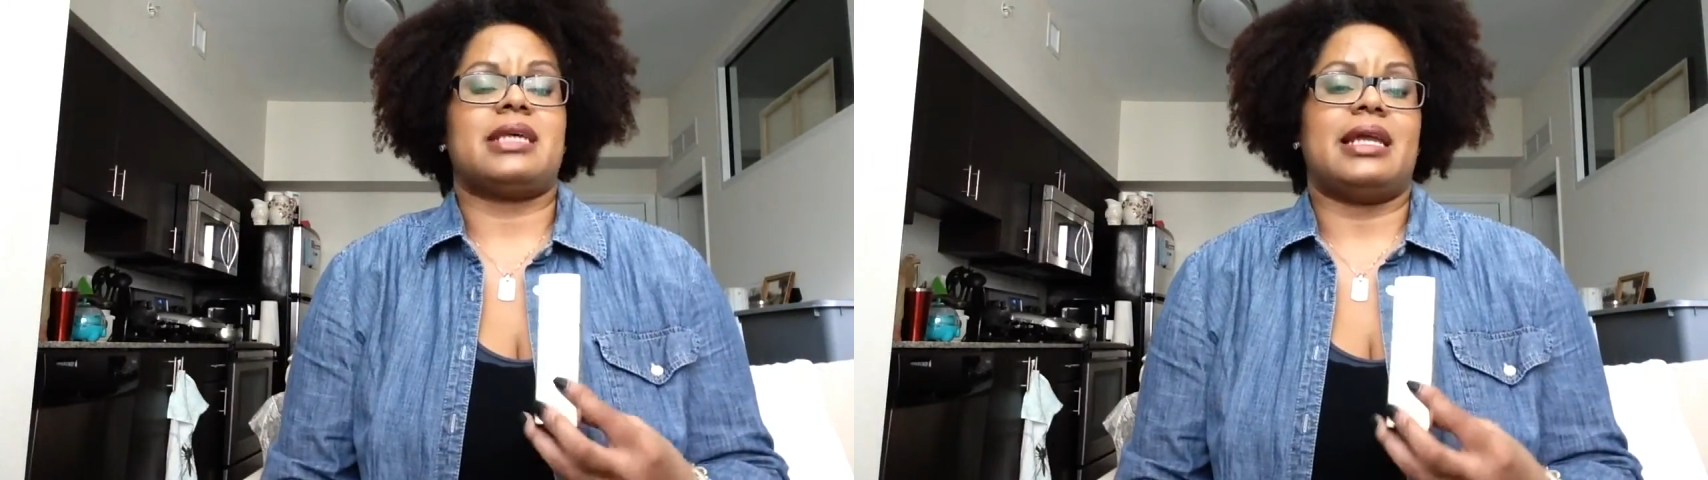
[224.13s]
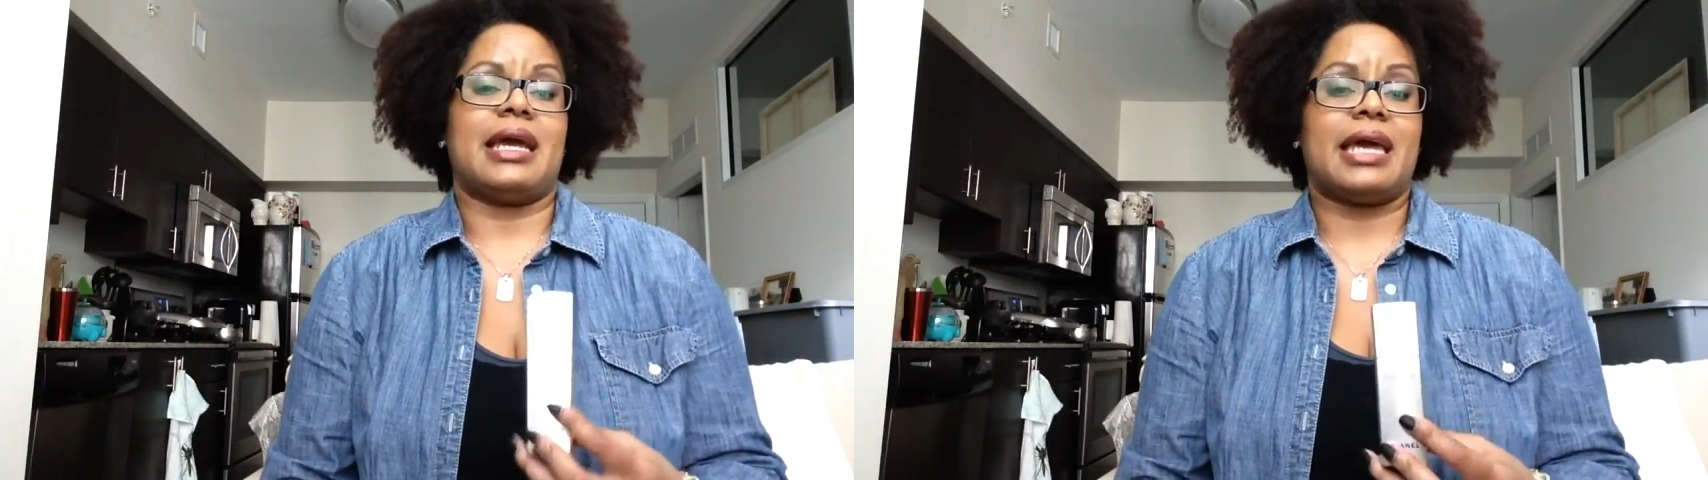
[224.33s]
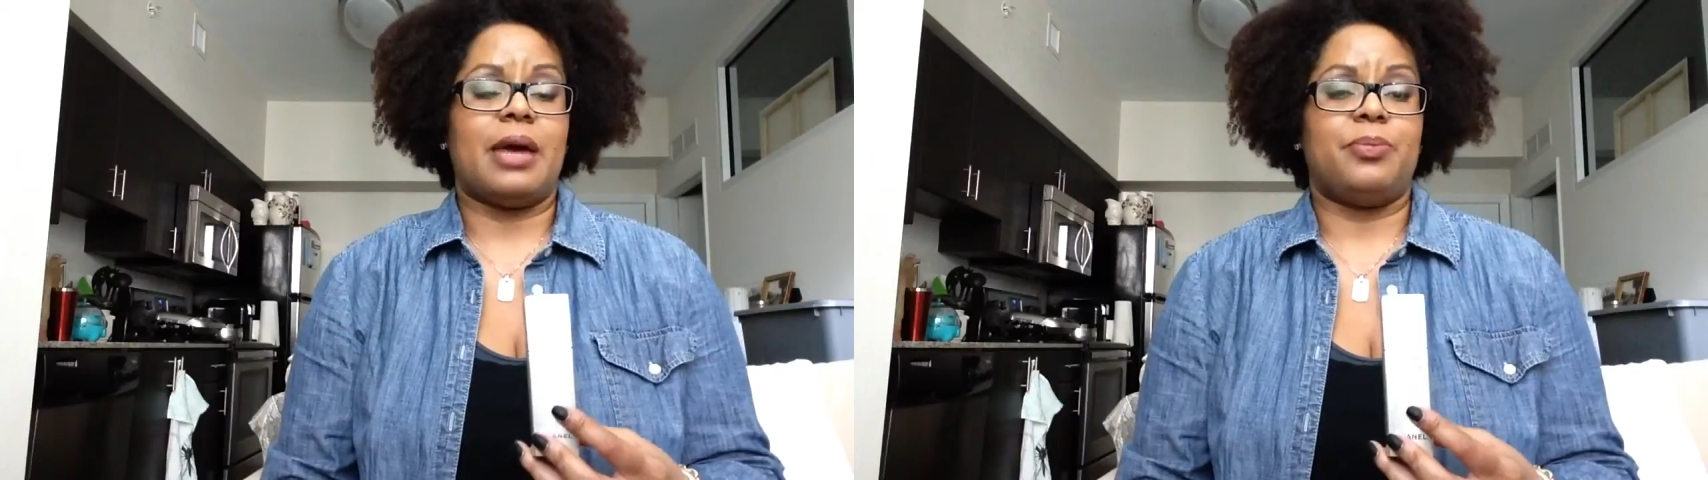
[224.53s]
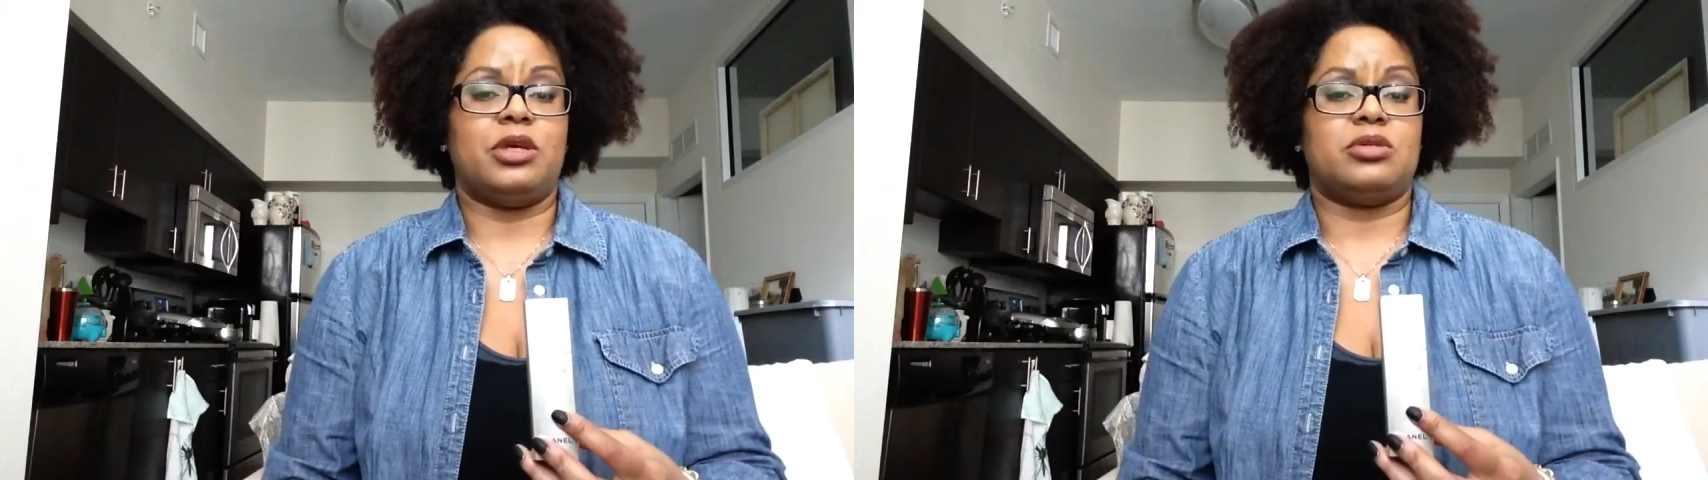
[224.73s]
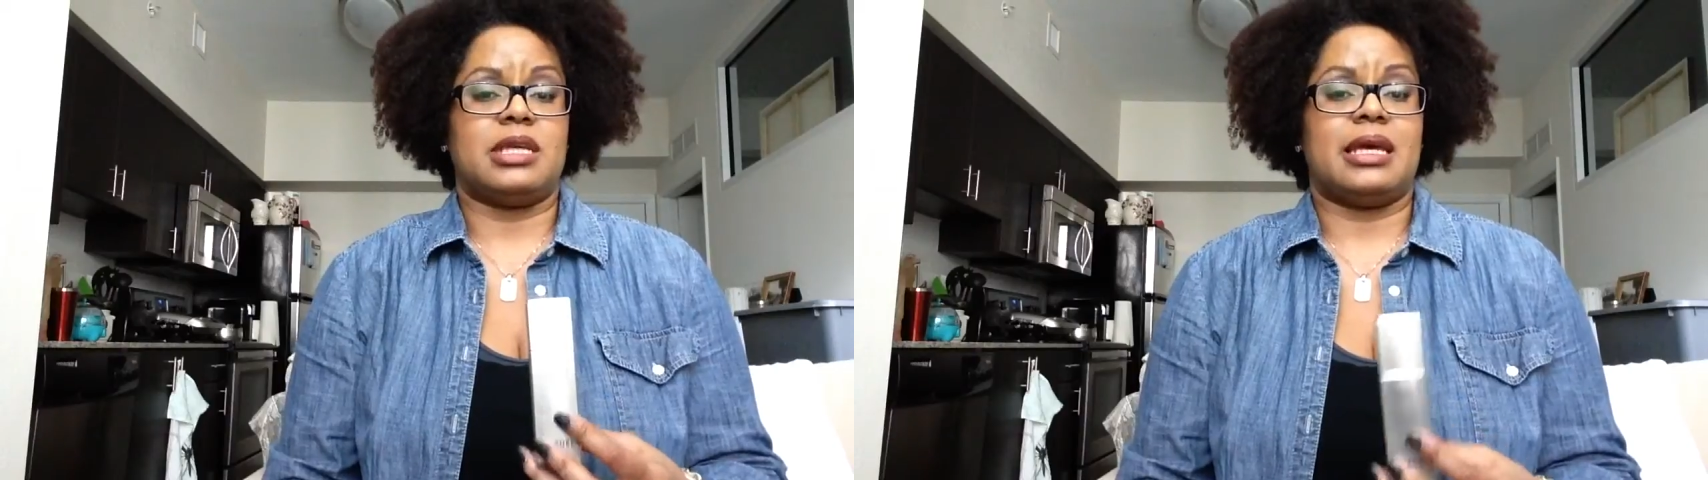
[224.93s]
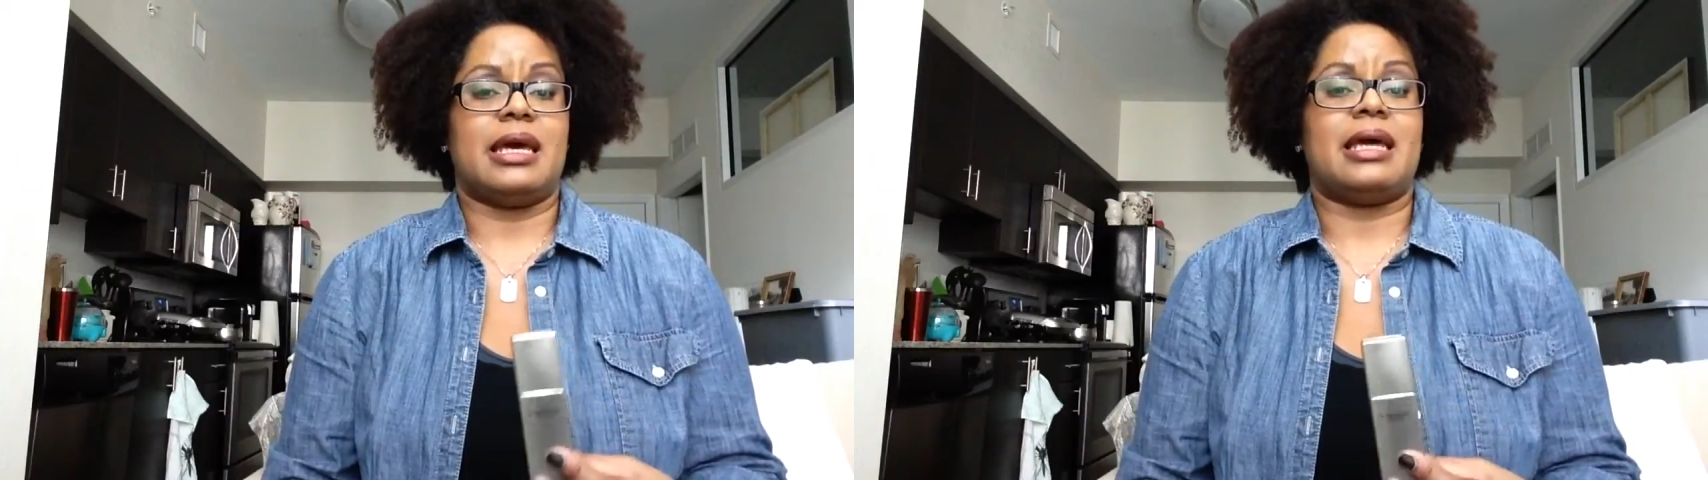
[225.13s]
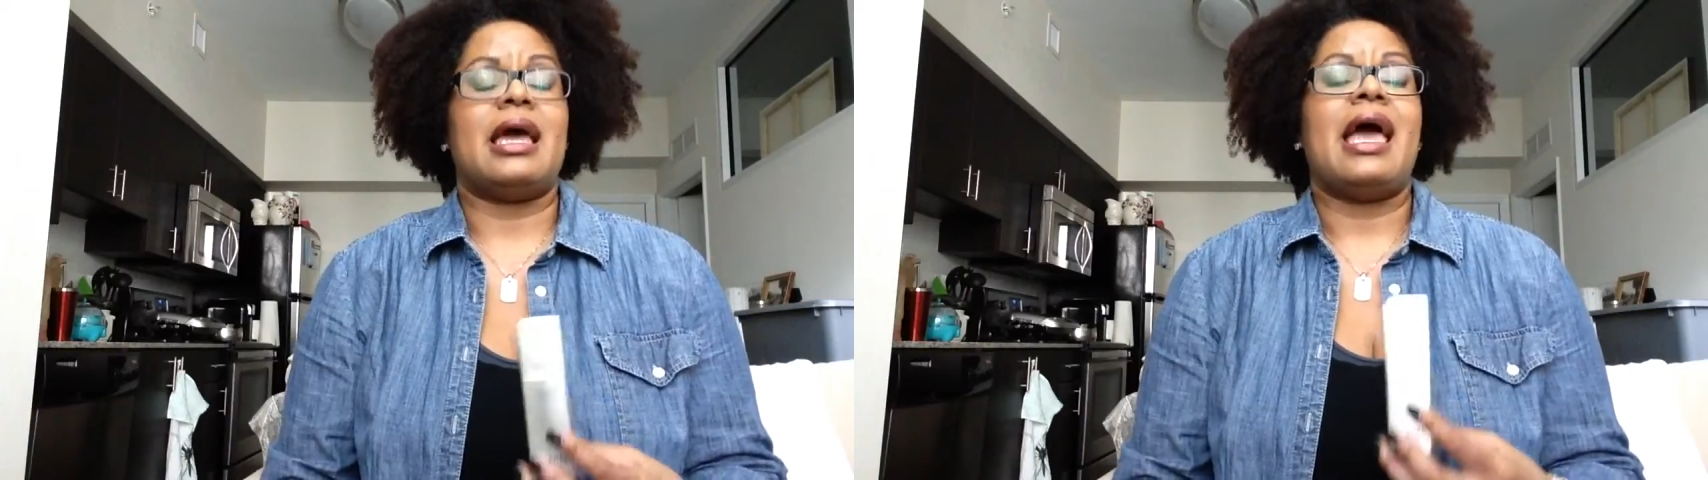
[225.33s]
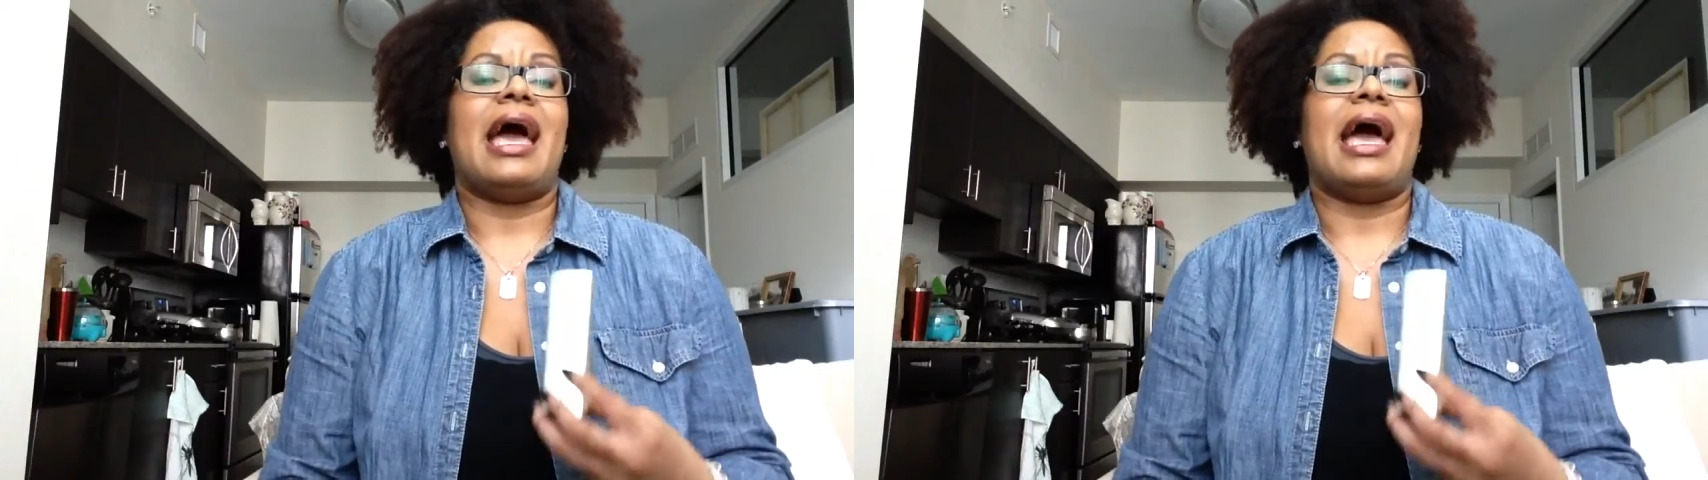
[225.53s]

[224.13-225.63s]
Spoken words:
and I kept using it,